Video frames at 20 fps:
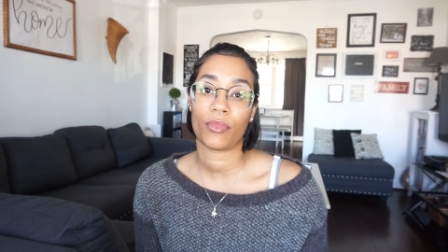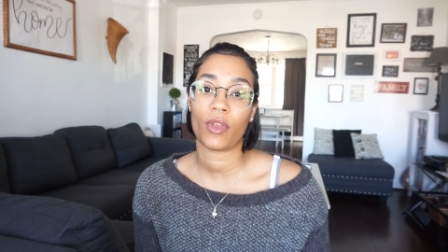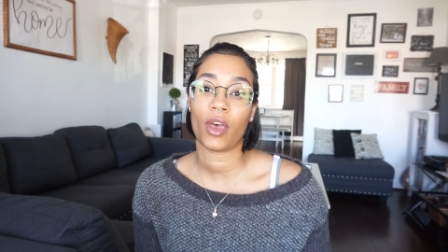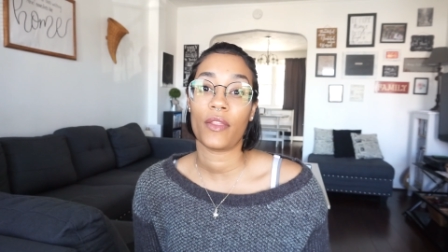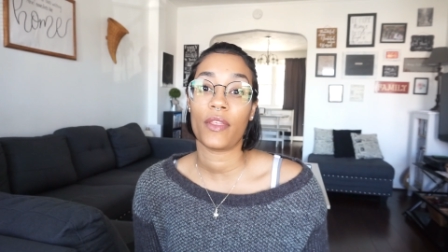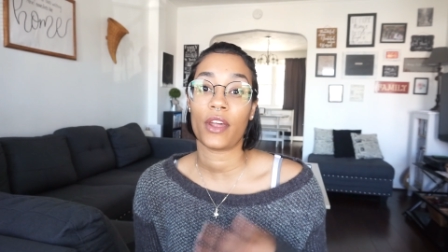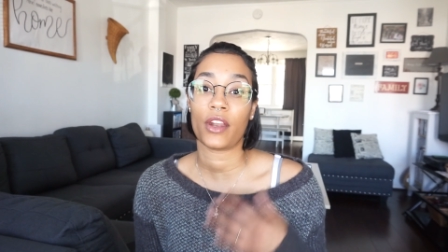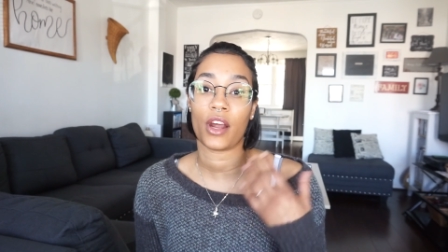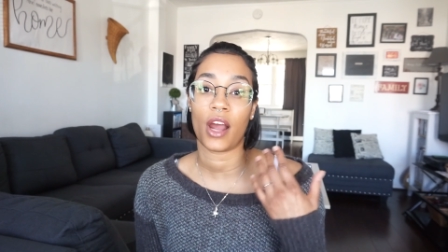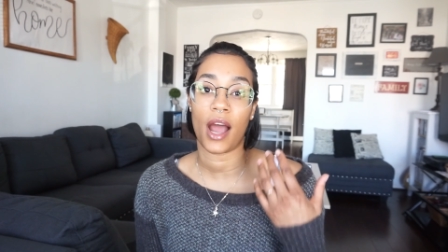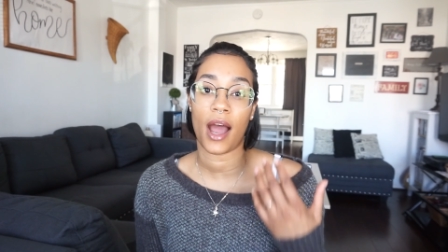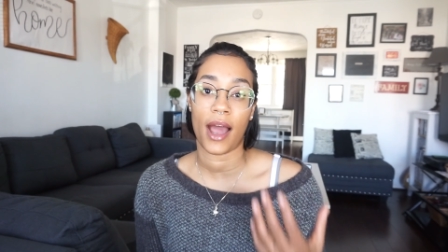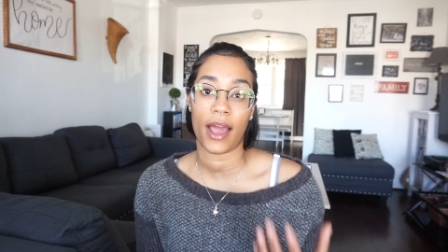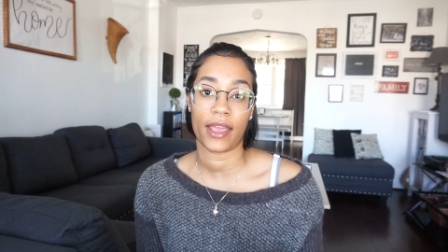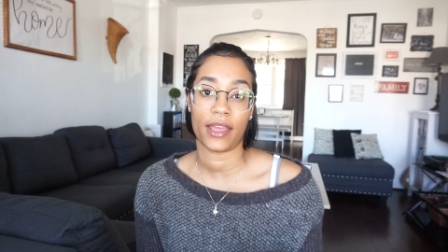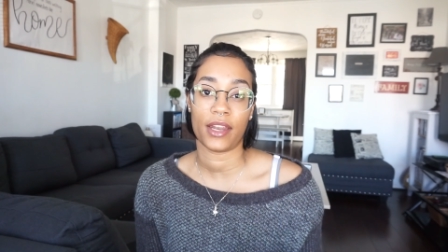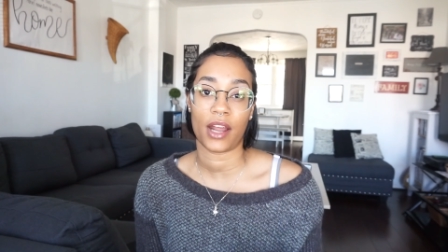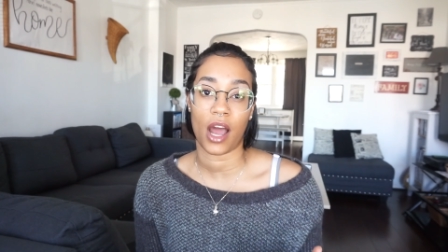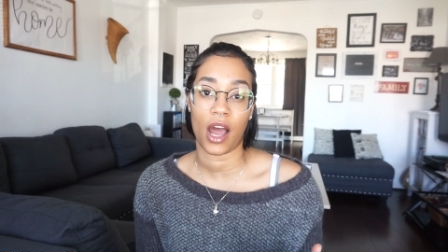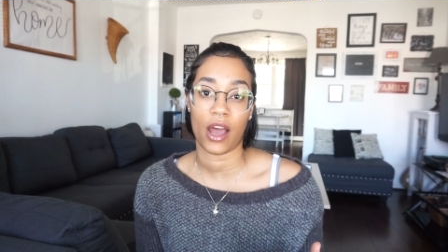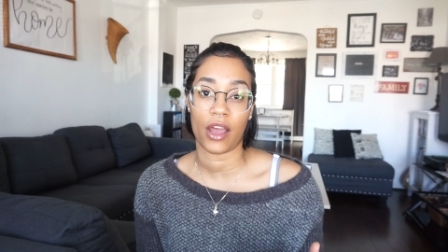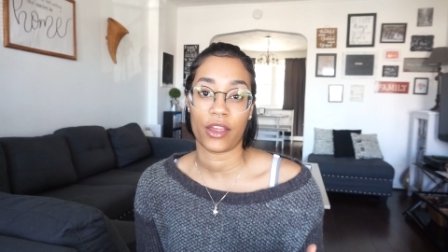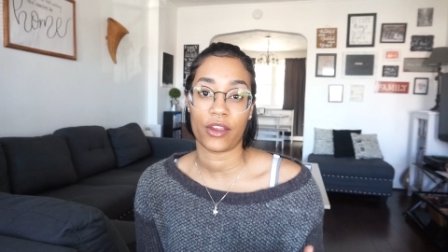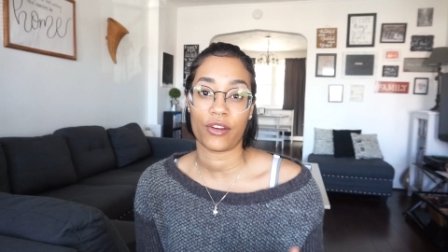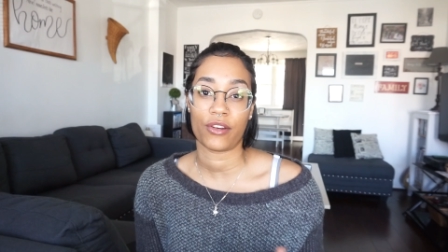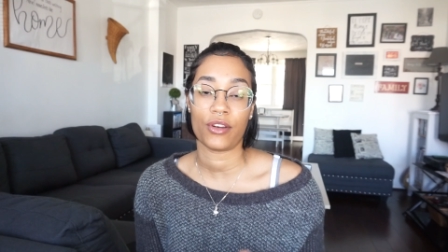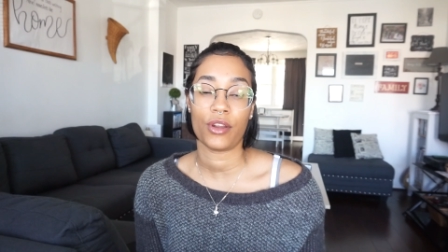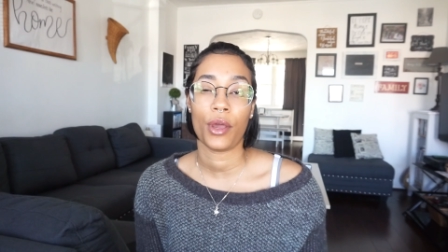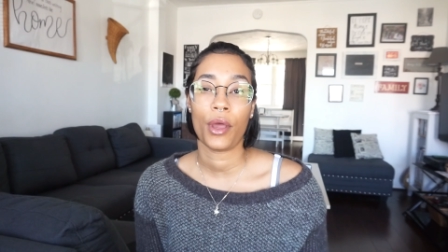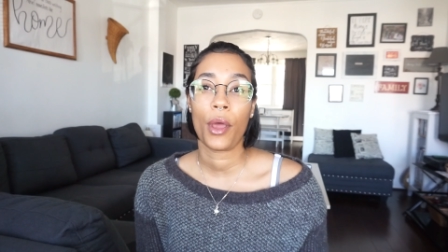that are high in
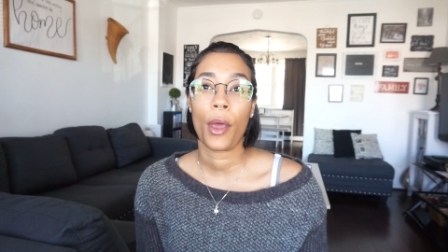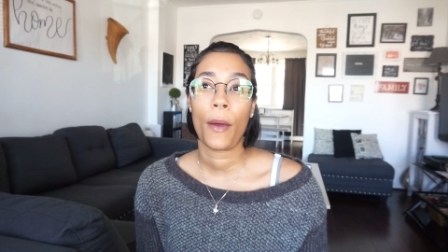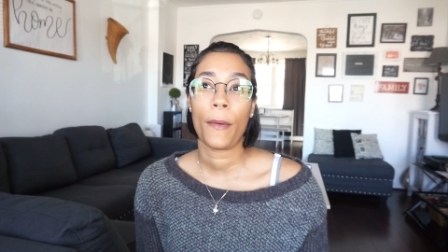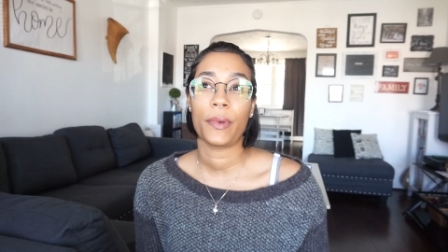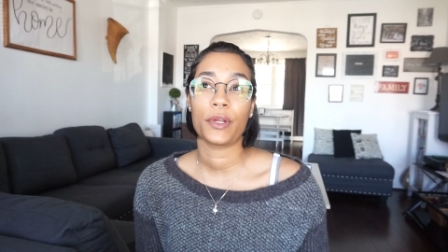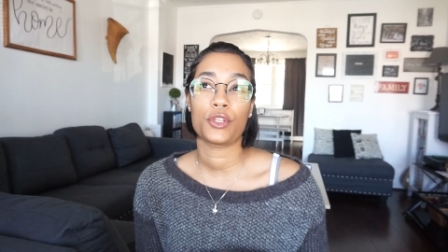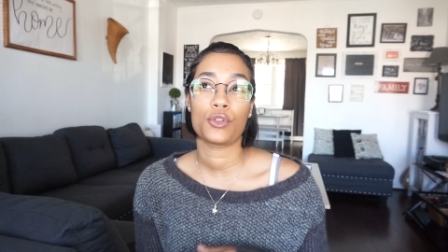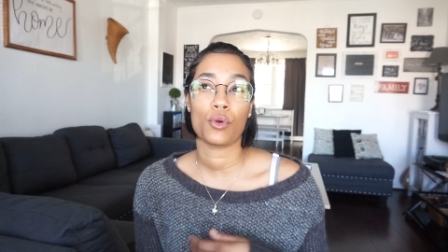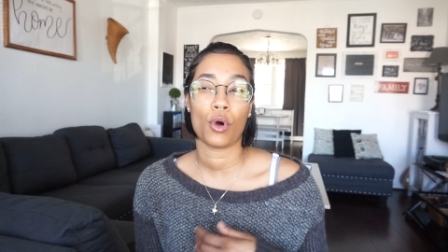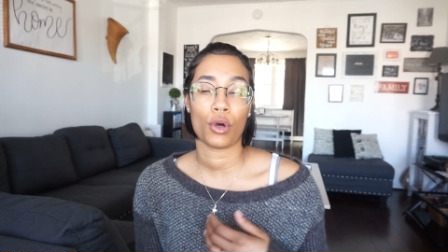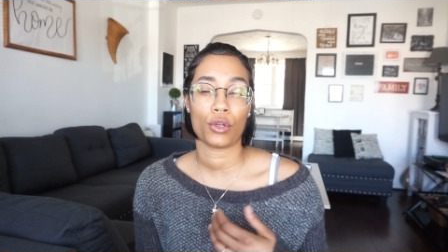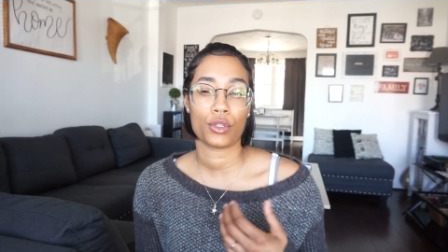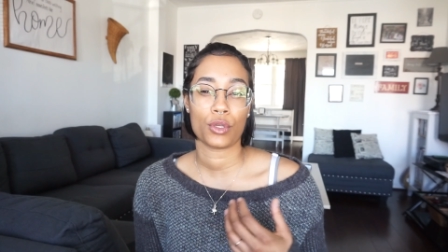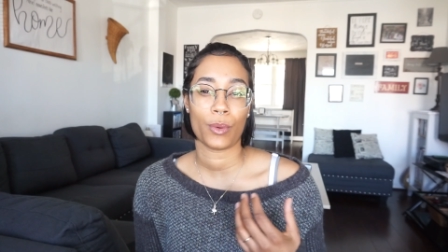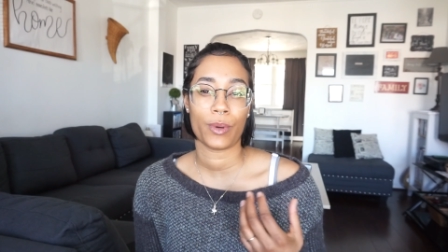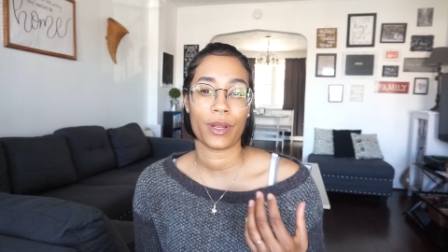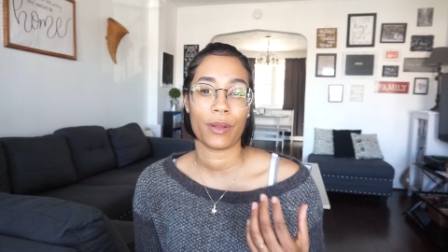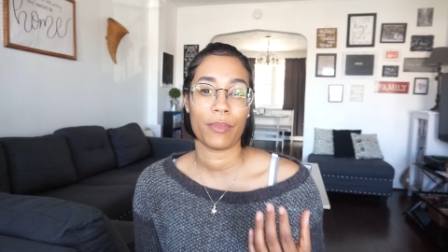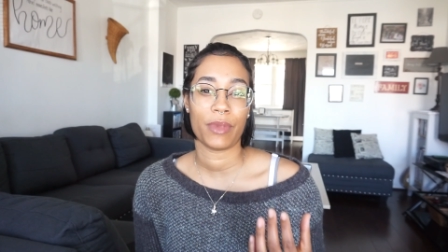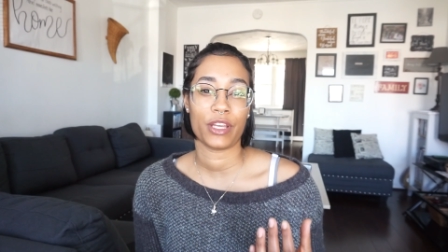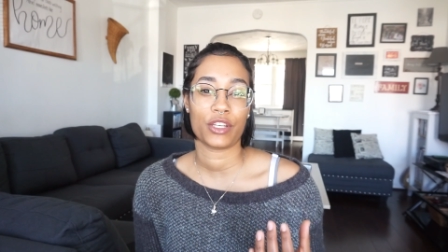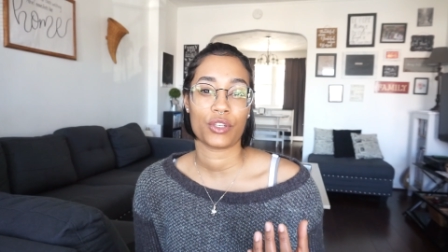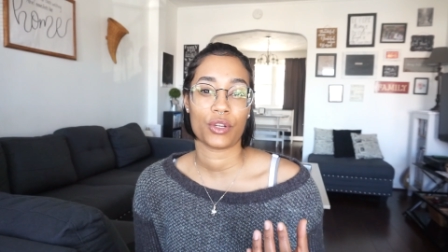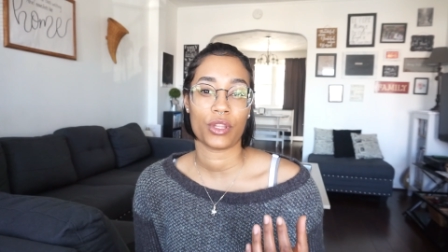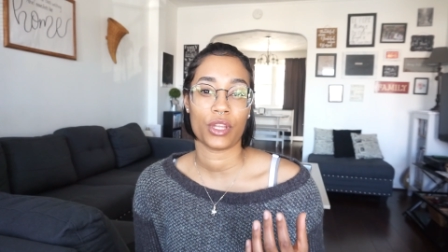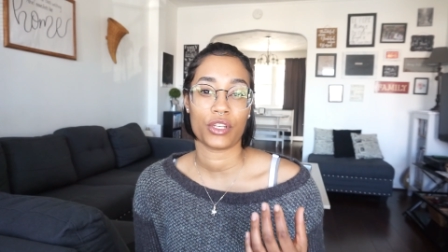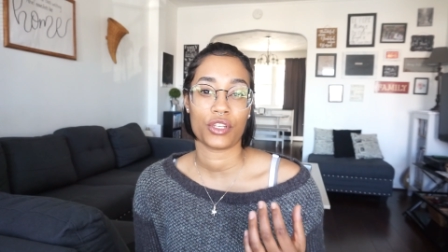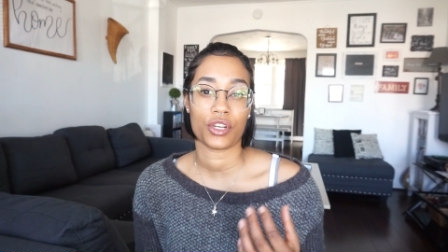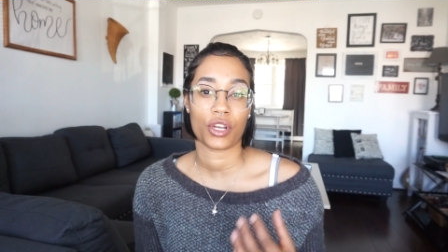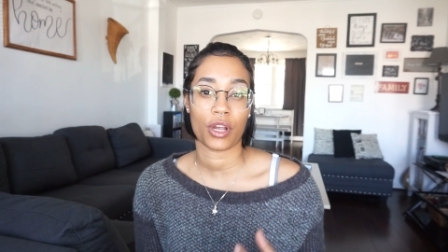iron, but you also want to make sure
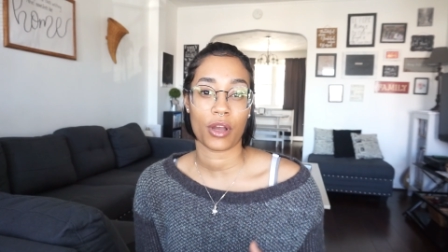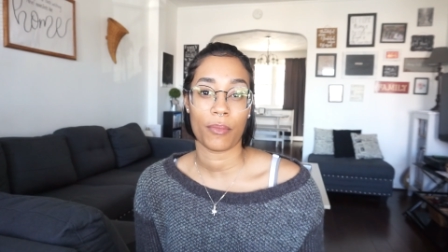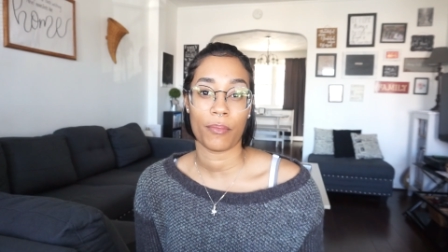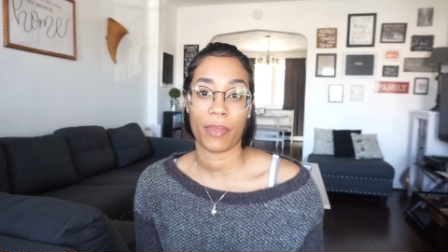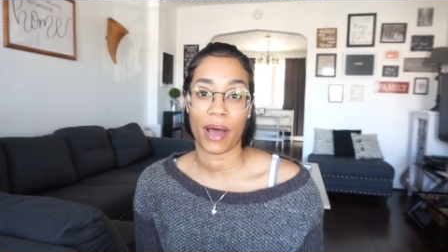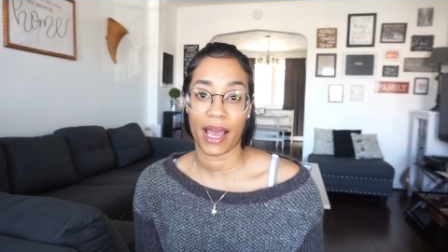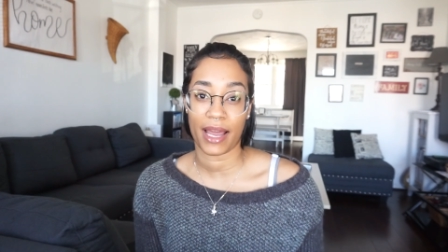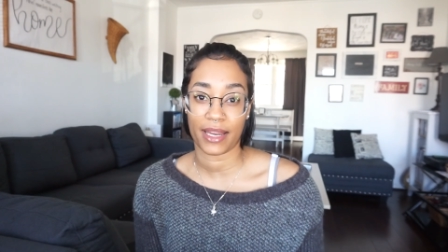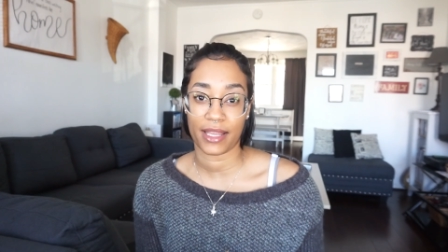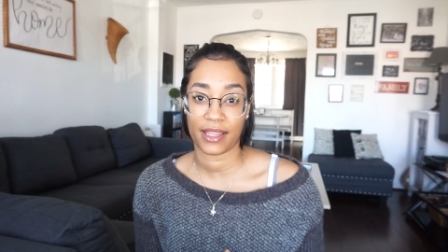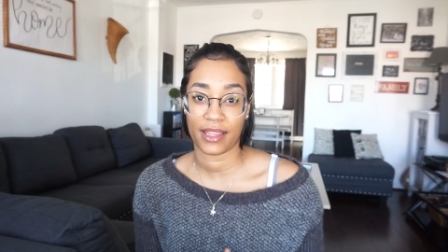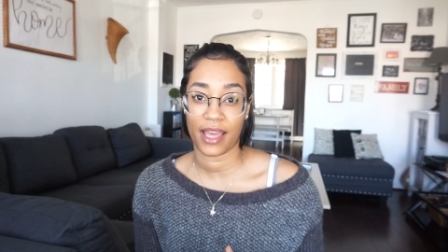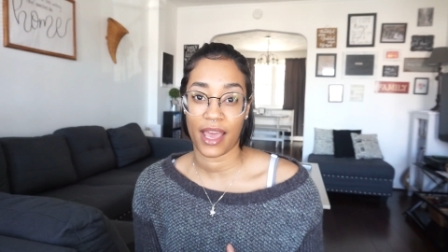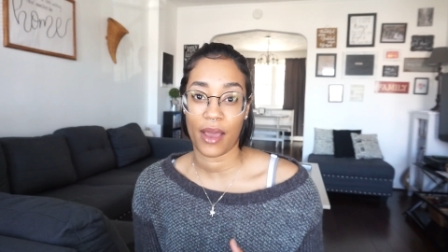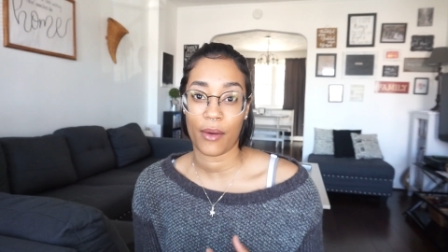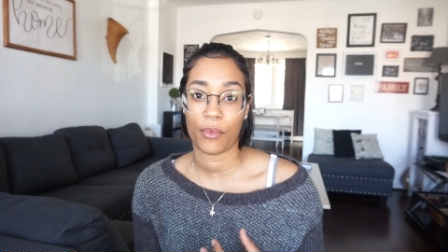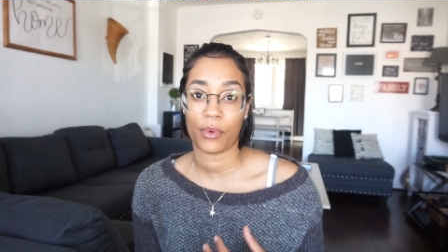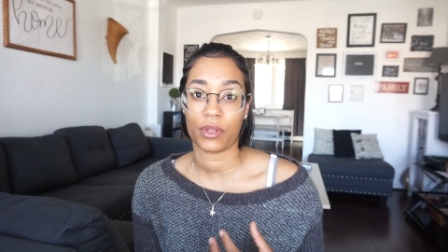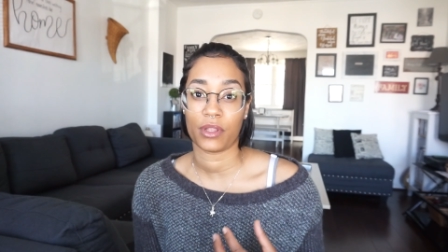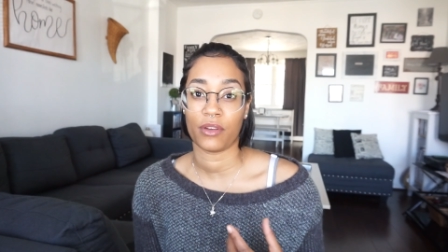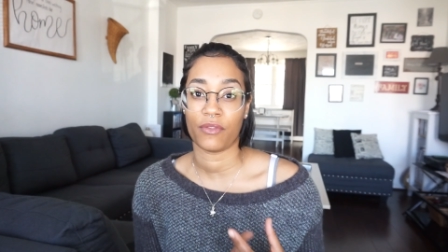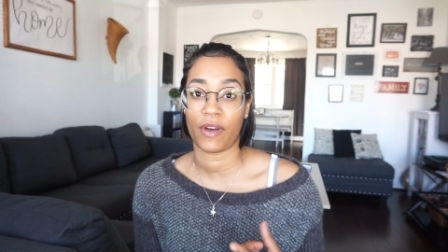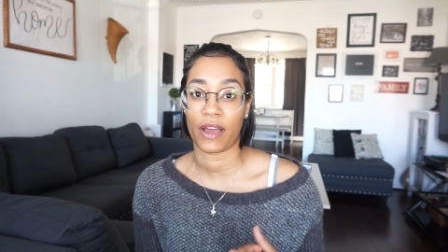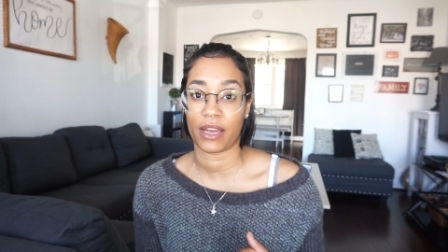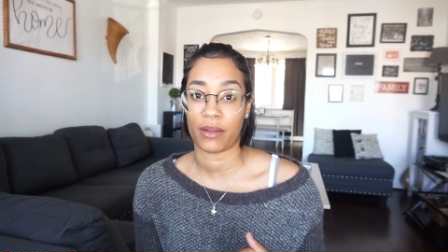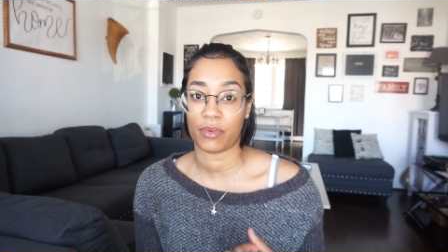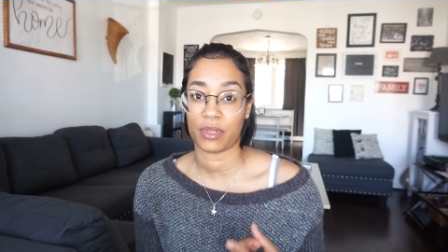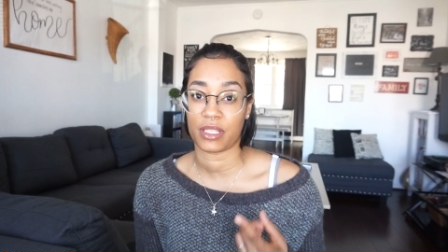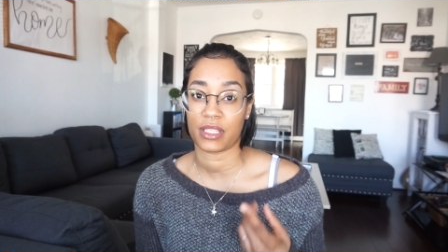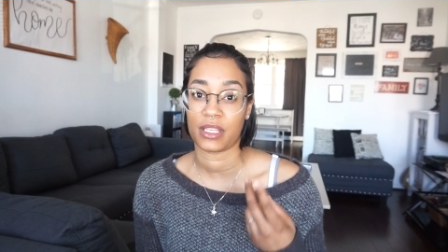that you're combining that with the
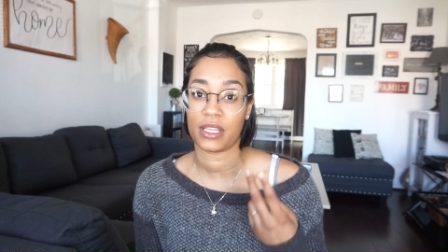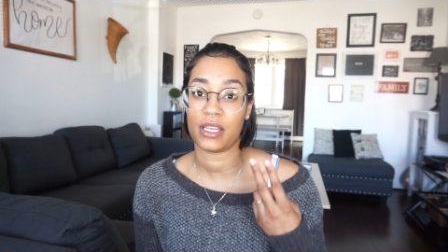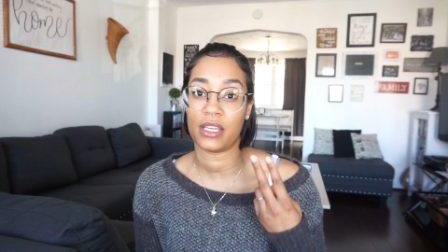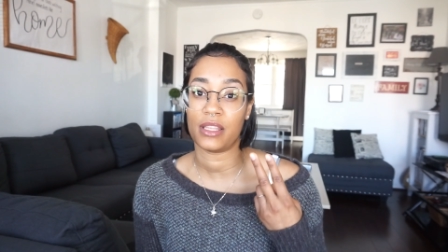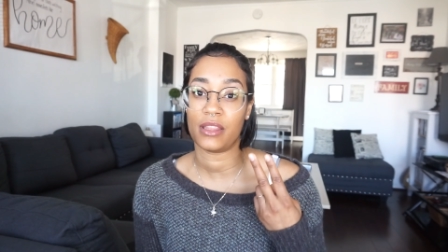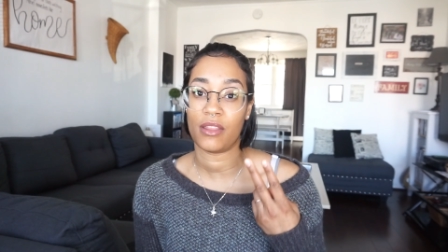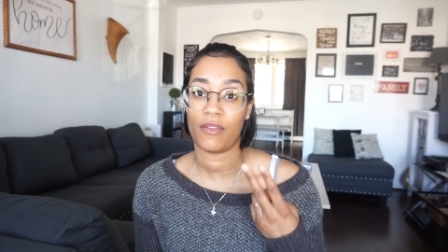vitamin C,